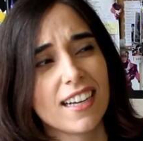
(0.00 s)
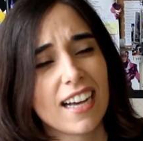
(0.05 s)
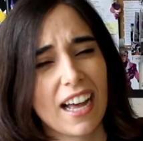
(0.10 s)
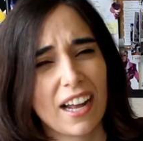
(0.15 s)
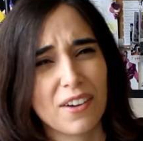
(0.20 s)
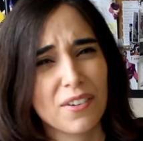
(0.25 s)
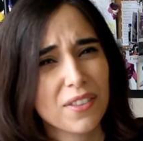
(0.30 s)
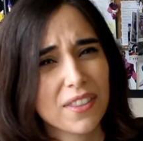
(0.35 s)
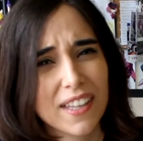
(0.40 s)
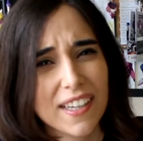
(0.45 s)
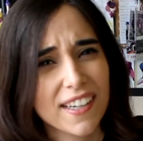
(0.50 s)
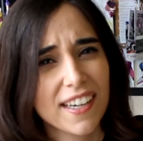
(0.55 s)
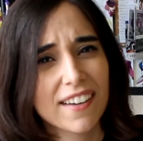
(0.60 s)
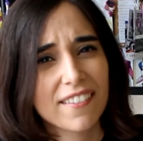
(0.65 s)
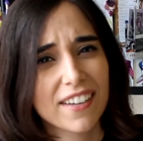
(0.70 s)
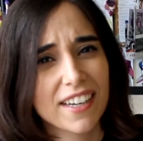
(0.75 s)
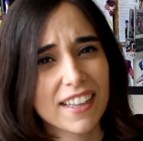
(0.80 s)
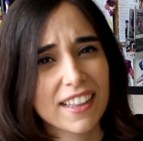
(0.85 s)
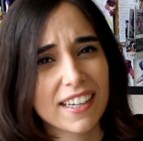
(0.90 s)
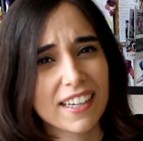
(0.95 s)
I don't think I
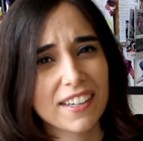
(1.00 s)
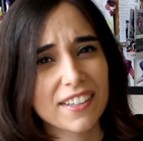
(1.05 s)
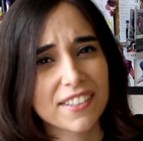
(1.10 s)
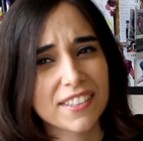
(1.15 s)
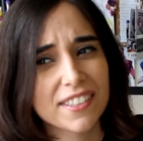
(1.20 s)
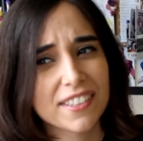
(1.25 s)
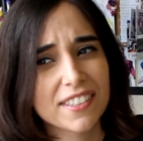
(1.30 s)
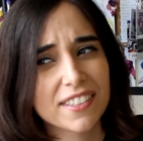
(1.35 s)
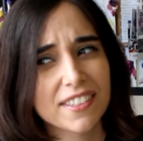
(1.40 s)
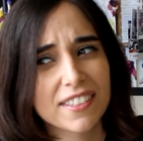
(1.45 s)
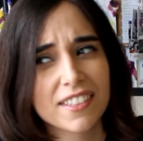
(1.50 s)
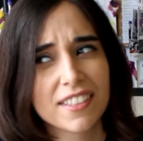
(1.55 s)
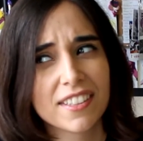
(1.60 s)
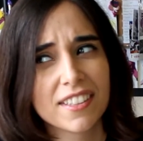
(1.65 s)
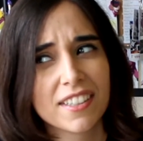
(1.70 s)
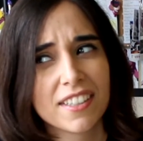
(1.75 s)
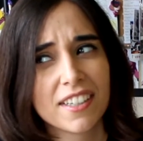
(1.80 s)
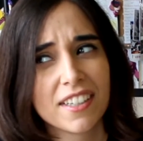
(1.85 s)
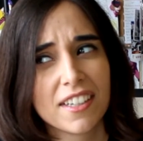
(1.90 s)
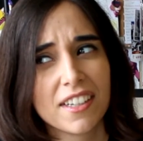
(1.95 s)
have anything else.
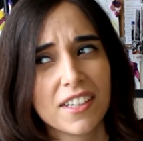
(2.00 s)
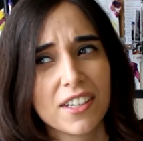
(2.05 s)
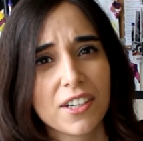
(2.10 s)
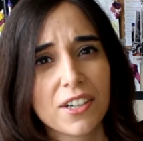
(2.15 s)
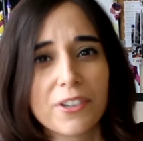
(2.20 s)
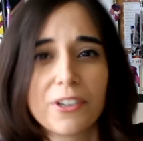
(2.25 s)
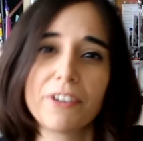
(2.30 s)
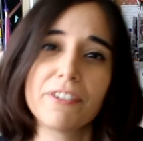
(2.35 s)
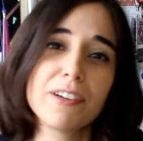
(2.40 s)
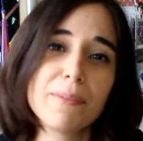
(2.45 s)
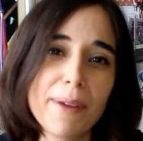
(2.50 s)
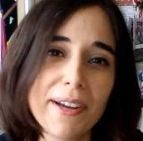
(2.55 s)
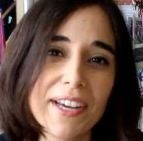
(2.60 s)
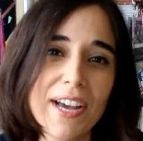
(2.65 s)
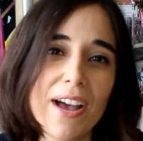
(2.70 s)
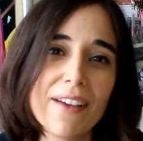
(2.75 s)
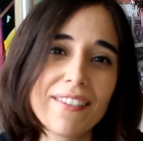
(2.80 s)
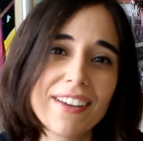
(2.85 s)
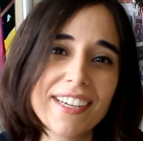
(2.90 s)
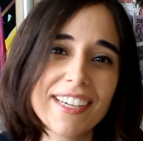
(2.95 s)
Go read my
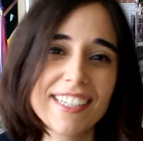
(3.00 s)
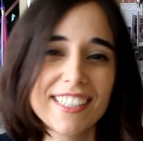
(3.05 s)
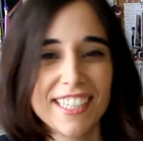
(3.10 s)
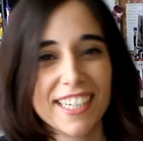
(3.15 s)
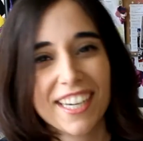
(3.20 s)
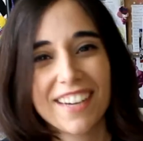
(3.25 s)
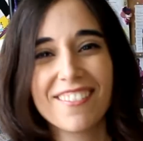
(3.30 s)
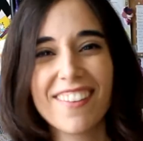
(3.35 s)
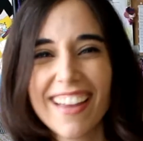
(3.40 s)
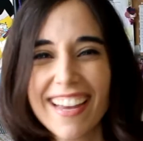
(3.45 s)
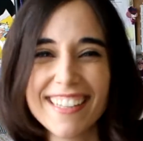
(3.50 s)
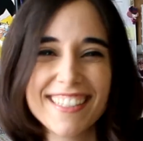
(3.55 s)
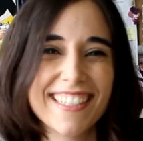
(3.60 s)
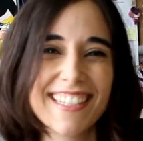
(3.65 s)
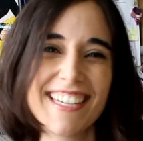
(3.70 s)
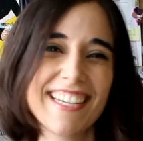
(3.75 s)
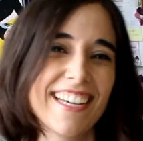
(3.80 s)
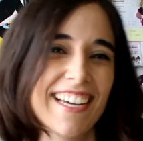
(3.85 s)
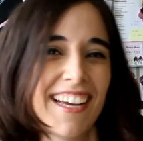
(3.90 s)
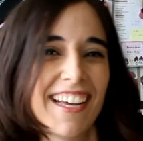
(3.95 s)
comic, check out my
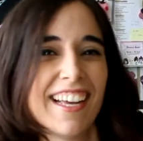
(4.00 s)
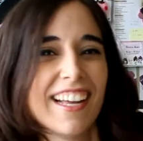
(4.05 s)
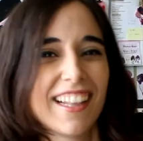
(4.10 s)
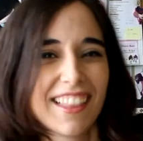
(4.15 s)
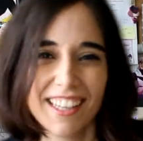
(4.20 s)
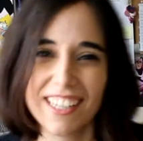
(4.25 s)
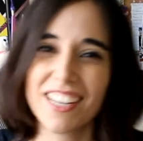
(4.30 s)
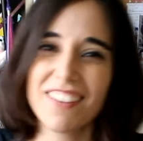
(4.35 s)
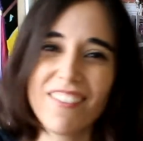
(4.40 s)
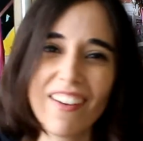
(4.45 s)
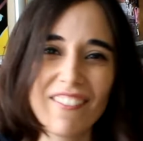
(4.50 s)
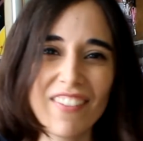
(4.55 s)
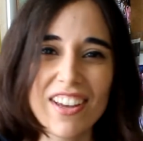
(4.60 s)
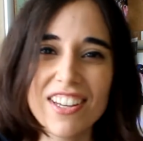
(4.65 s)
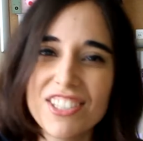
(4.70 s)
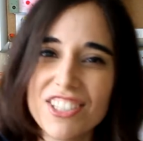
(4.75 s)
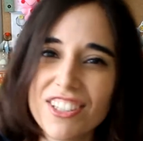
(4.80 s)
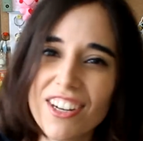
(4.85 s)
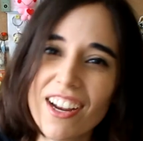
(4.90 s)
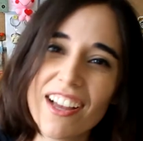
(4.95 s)
Etsy, look at my
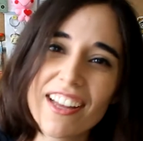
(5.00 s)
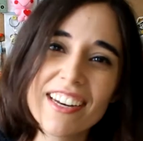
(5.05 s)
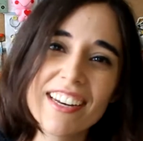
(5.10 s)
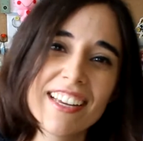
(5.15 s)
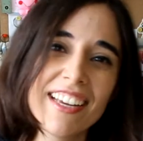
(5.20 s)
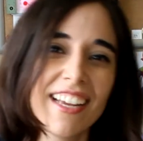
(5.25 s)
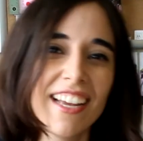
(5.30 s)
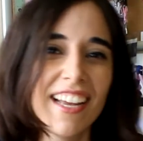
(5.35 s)
Patreon.